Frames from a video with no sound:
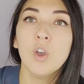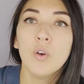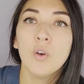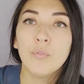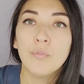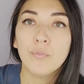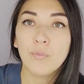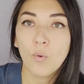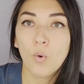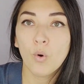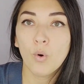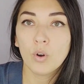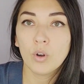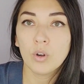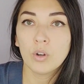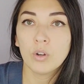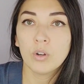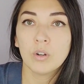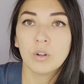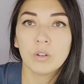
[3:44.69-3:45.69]

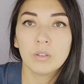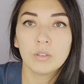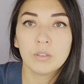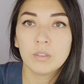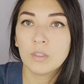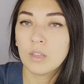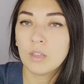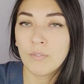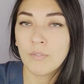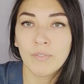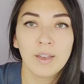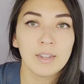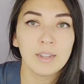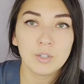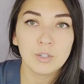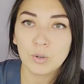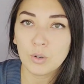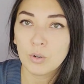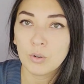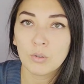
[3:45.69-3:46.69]
for the
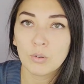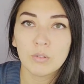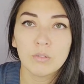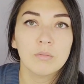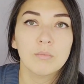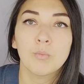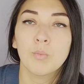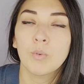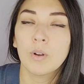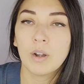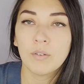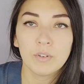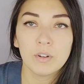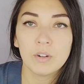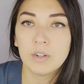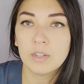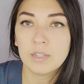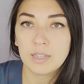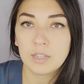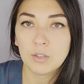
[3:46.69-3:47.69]
event or
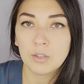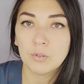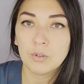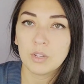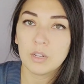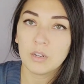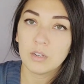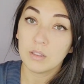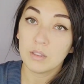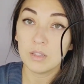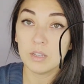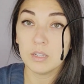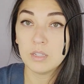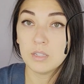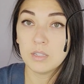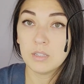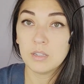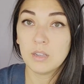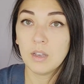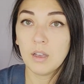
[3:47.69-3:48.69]
whatever it is that you need
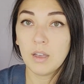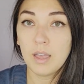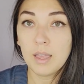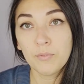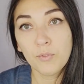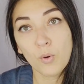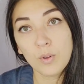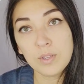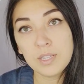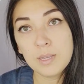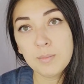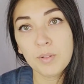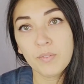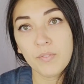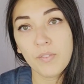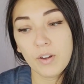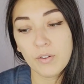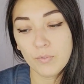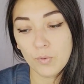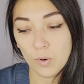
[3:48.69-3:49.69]
this voice
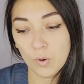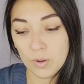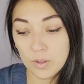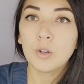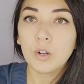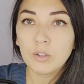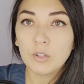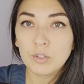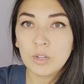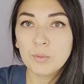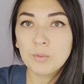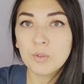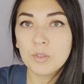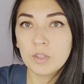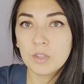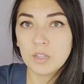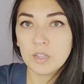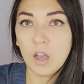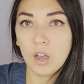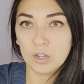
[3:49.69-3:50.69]
amplifier for. It also comes
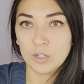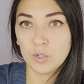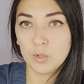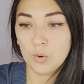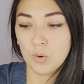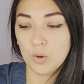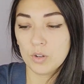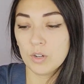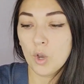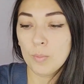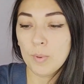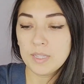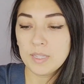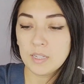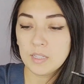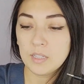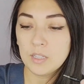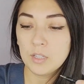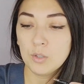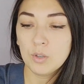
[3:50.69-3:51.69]
with this aux cord.
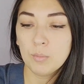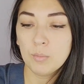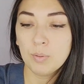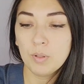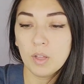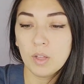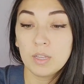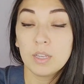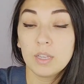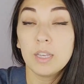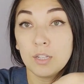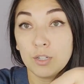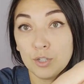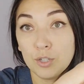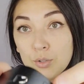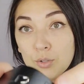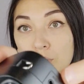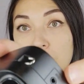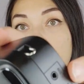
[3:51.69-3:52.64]
Basically, you can plug it into the